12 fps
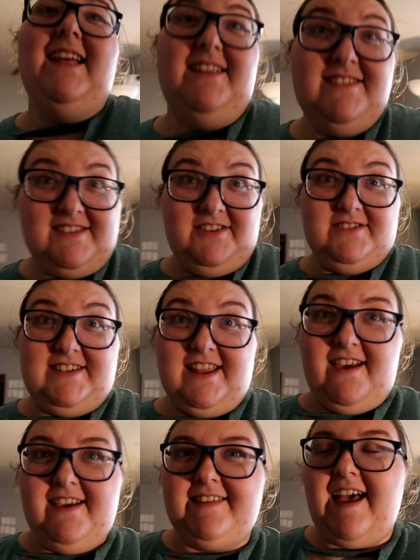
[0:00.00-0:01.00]
it is
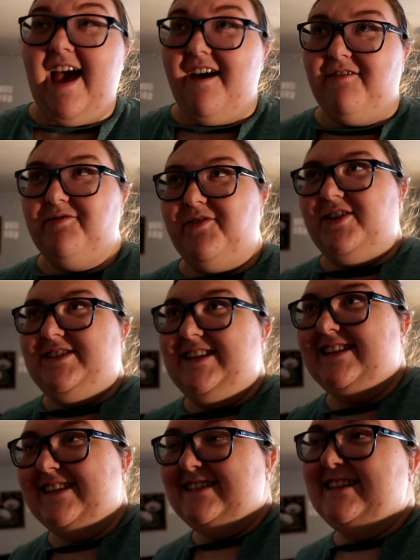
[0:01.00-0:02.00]
Tuesday guys. I haven't vlogged
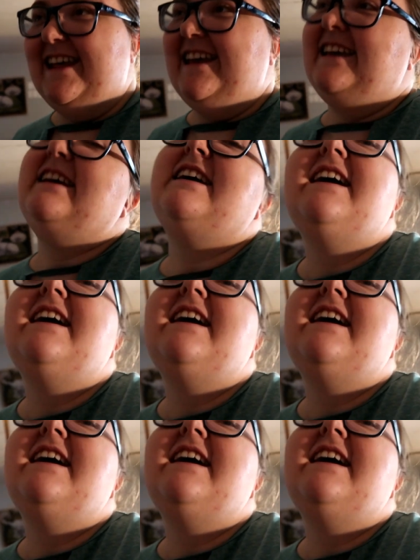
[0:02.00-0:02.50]
anything today,